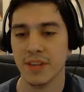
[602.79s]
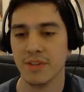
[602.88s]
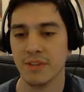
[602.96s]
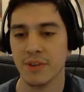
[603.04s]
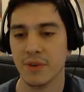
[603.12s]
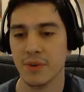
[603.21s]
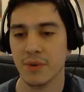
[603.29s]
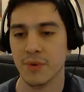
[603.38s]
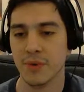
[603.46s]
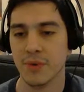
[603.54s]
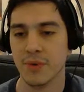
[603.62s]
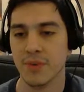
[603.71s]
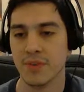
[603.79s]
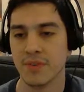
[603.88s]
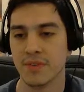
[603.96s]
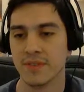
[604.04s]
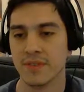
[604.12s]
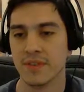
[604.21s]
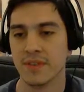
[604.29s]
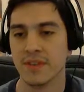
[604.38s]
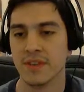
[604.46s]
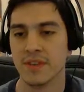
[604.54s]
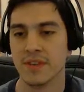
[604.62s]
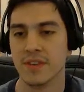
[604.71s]
if you
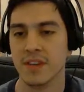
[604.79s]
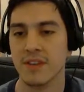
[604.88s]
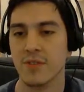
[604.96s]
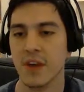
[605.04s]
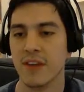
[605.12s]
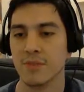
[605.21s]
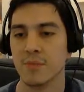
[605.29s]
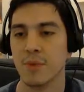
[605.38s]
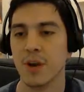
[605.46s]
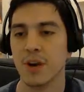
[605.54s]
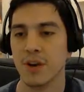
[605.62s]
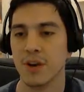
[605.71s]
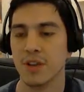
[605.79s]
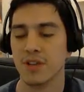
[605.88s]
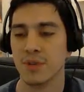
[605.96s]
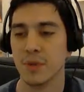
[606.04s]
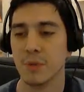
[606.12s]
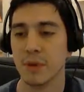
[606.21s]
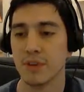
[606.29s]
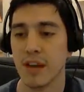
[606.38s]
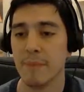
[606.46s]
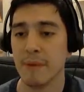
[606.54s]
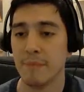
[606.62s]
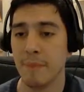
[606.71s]
if you have some prior knowledge to it. Because,
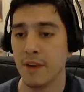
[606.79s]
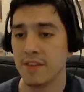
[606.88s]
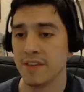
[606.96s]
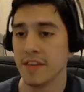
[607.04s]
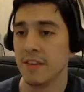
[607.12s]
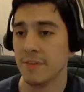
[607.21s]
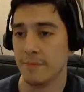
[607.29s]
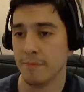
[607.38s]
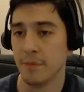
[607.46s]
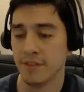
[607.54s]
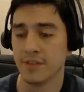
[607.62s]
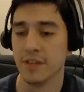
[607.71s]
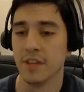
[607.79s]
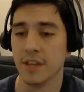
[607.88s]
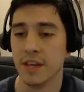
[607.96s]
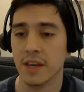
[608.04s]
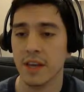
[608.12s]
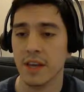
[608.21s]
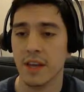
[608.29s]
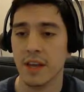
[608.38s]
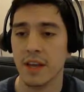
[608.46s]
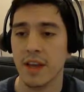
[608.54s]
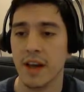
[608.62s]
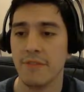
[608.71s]
I mean, Parasite Eve, personally,
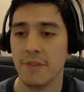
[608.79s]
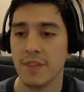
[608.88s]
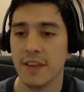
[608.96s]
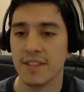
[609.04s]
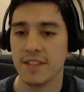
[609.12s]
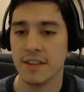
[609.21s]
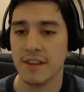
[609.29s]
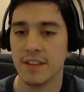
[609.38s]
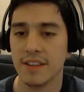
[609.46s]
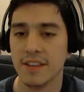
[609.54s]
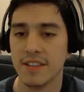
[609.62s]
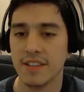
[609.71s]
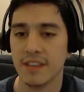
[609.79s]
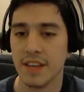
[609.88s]
I feel like it's, a, it's an easy